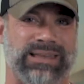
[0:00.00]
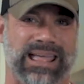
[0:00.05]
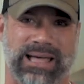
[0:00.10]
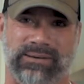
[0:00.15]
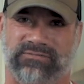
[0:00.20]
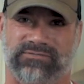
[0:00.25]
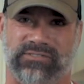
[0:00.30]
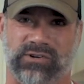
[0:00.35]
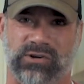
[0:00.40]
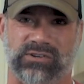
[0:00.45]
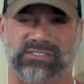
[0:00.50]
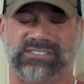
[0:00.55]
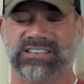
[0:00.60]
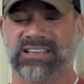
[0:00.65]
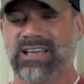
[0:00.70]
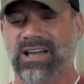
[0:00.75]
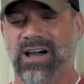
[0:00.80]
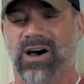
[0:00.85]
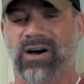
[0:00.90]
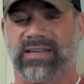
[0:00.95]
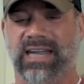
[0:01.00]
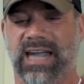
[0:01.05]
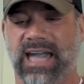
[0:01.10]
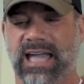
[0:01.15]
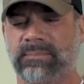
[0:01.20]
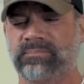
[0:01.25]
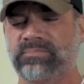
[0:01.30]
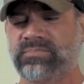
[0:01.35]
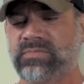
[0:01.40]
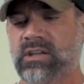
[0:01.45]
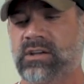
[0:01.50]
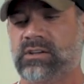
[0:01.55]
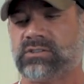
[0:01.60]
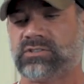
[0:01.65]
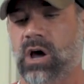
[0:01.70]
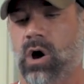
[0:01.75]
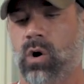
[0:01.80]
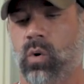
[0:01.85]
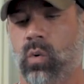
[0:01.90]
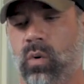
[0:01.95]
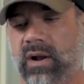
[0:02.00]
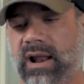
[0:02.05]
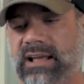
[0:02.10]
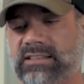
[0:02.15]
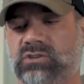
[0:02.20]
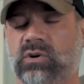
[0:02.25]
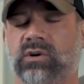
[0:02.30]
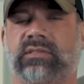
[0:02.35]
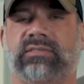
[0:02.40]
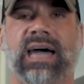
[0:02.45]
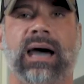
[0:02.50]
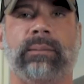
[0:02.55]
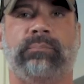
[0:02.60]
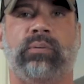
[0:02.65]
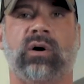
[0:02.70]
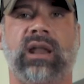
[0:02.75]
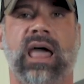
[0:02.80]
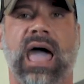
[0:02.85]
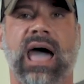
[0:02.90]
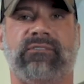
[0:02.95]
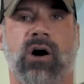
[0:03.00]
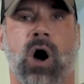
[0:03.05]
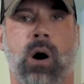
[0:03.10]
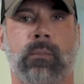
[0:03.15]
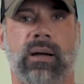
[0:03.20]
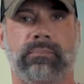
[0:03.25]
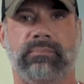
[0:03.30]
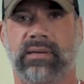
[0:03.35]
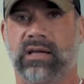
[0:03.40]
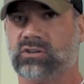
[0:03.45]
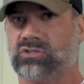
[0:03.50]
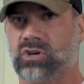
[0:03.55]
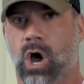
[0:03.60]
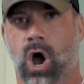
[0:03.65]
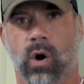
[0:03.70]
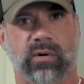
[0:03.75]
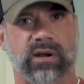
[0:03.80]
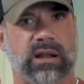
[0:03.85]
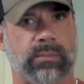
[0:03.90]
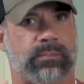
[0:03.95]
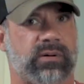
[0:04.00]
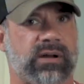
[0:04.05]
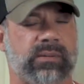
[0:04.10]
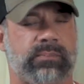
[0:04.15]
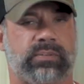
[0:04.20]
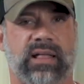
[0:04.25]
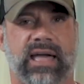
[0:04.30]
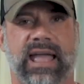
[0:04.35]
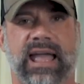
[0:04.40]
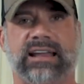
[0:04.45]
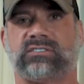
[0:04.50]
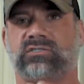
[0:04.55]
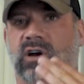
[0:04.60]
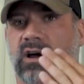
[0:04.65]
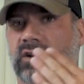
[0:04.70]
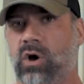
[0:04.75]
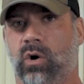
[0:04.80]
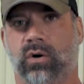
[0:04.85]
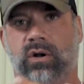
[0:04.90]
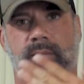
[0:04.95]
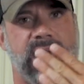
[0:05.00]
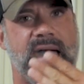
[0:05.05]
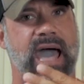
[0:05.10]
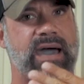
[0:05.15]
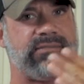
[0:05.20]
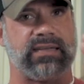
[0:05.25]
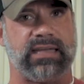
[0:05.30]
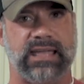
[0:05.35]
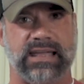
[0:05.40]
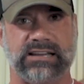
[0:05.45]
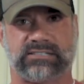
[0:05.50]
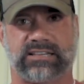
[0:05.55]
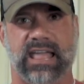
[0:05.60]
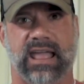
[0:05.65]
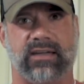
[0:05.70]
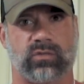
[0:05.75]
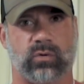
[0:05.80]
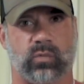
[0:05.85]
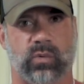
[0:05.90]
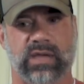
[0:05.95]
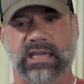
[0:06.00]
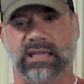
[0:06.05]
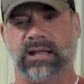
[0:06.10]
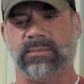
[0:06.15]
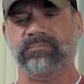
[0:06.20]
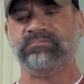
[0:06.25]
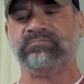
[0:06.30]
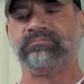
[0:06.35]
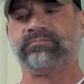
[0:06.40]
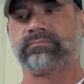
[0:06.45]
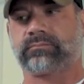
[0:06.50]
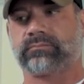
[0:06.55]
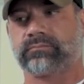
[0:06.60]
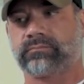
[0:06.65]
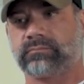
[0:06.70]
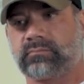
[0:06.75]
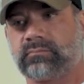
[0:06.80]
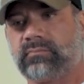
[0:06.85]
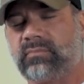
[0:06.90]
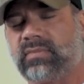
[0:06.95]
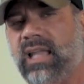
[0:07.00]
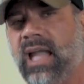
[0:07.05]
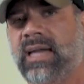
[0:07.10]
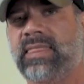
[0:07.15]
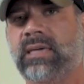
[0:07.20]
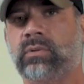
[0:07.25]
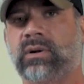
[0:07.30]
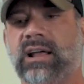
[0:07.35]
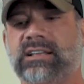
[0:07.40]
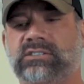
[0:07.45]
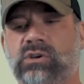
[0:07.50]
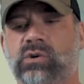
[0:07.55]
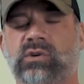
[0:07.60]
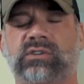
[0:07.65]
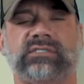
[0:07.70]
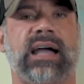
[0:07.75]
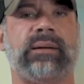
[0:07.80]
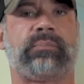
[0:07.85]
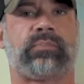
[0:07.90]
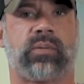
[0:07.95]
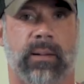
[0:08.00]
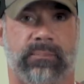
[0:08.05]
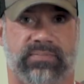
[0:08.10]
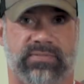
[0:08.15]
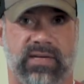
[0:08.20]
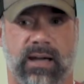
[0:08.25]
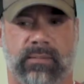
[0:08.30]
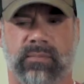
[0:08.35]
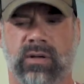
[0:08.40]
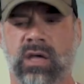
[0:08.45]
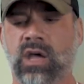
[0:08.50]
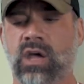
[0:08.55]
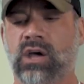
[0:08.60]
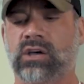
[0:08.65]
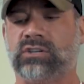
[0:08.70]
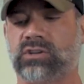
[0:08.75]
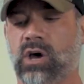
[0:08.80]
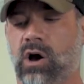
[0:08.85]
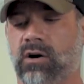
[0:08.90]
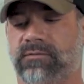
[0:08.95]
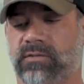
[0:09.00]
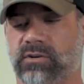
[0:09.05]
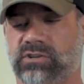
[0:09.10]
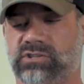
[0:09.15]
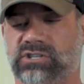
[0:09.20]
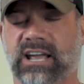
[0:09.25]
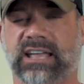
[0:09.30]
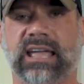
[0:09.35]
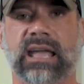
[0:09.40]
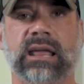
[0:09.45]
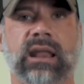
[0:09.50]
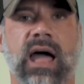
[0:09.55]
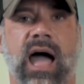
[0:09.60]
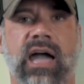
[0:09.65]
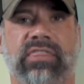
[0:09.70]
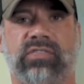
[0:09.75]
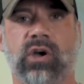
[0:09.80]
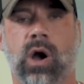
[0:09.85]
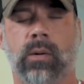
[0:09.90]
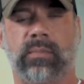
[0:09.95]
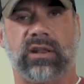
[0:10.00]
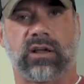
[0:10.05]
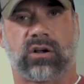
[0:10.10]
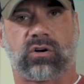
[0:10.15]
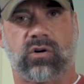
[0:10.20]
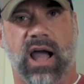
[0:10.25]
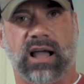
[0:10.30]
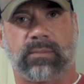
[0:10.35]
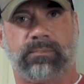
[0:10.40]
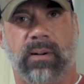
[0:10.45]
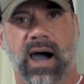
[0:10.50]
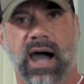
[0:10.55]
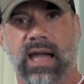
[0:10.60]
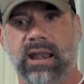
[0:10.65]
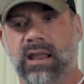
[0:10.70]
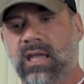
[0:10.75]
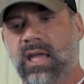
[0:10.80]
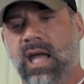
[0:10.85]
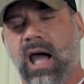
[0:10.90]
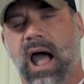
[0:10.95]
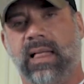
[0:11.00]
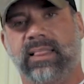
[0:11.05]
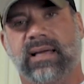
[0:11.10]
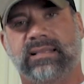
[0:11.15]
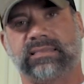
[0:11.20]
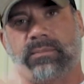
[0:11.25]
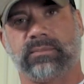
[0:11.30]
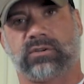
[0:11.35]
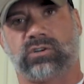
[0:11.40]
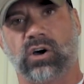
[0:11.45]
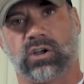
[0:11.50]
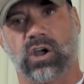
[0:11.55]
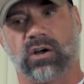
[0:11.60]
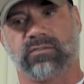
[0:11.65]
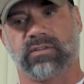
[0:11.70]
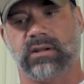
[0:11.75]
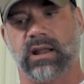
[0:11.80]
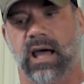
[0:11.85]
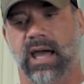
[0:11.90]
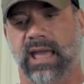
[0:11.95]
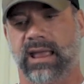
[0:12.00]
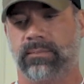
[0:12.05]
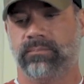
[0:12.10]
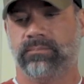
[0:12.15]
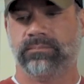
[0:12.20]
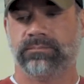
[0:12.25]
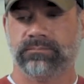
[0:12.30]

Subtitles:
damn foods, okay? So what I do at that point, I have all my meals already pre-planned so I know what I'm having each day of the week. And then what I do is I prep them. So for chicken, I throw them in the crock pot, I let them cook overnight.